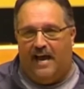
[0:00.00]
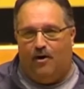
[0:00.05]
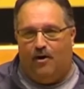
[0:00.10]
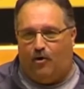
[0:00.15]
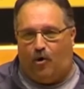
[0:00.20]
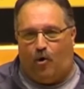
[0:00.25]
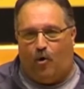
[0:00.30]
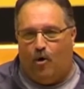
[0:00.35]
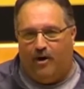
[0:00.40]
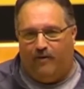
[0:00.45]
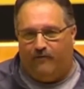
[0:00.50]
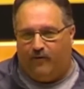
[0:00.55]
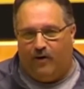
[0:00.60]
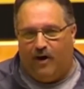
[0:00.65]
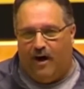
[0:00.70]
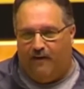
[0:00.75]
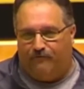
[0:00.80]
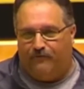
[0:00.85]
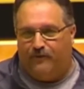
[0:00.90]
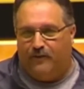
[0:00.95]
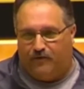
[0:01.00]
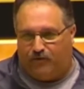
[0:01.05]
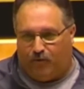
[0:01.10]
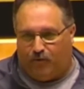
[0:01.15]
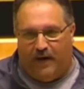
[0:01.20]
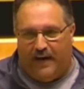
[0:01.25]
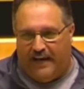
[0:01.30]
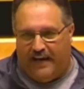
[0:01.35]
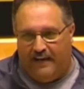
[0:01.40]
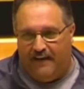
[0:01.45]
Korver off the
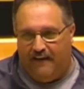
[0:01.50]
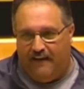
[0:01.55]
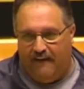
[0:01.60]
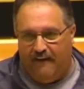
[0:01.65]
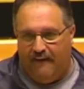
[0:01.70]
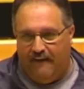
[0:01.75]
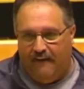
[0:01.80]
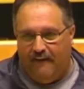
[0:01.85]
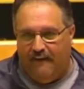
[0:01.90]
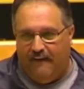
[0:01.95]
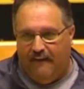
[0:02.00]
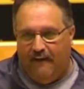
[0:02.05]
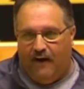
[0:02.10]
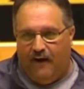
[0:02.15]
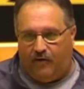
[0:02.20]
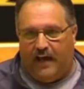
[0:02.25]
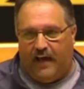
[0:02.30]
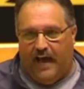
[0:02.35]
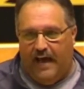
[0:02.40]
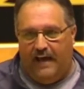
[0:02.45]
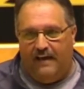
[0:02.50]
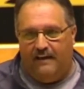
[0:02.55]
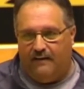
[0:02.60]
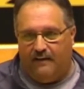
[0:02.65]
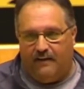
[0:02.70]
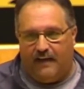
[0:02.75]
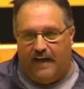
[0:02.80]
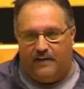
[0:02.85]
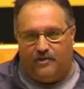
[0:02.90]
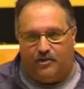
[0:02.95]
3. Okay?
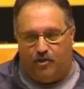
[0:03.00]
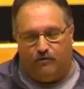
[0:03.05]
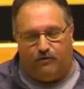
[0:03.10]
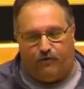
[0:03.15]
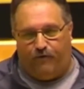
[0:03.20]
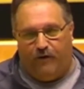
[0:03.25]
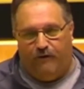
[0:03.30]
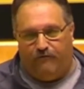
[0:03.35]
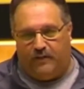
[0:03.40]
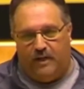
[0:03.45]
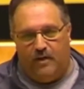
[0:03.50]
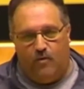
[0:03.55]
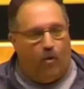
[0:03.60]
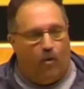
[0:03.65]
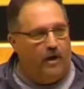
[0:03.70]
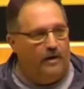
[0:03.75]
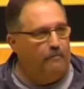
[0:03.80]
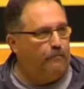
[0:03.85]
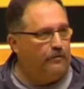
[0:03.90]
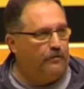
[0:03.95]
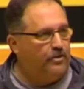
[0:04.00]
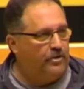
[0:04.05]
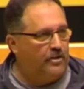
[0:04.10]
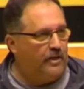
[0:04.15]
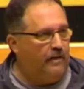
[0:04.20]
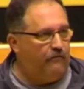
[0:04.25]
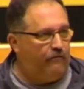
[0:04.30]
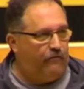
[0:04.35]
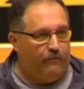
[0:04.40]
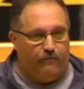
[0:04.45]
Guy shoots
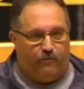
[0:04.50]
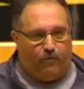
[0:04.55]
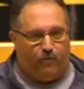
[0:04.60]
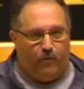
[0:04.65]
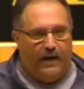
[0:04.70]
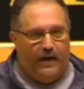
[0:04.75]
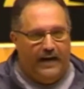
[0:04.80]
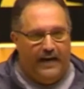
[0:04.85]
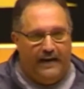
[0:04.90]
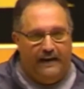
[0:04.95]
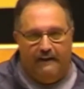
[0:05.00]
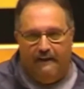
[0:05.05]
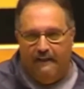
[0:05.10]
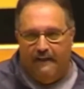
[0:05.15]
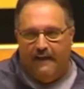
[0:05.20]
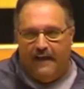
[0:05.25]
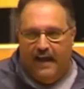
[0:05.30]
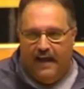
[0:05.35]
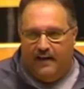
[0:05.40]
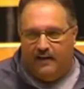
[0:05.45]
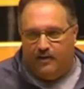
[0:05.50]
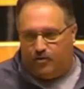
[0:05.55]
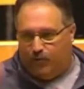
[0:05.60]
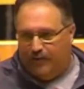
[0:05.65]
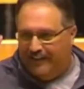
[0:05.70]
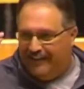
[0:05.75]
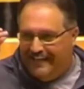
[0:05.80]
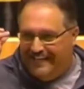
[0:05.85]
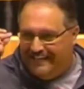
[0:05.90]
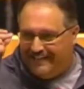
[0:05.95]
51% from 3, and his
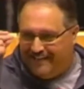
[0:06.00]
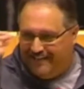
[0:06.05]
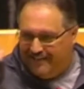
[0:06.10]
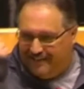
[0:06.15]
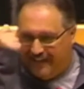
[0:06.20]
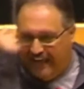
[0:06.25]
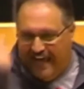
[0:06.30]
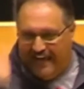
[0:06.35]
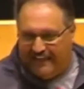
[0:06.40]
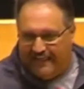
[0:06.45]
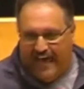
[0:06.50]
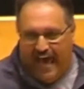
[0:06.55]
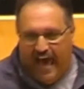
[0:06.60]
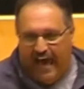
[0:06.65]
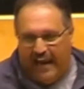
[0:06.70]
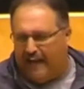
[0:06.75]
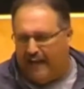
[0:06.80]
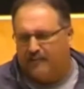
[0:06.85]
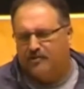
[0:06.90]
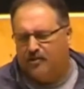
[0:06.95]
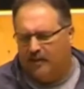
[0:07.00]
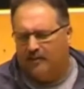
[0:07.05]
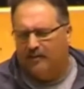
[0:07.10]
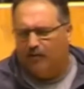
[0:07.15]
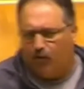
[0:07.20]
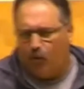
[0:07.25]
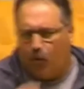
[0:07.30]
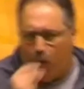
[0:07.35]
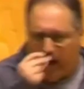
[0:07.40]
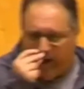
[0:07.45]
release is like that. Actually, a
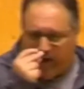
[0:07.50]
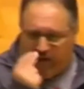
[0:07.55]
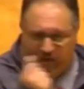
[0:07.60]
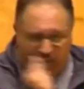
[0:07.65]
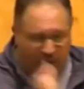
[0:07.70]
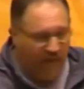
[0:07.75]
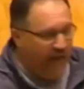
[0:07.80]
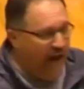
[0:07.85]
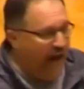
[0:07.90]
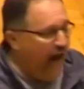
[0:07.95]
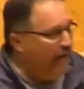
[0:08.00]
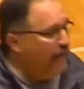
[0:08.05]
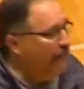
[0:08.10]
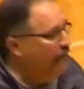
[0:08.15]
little quicker than that.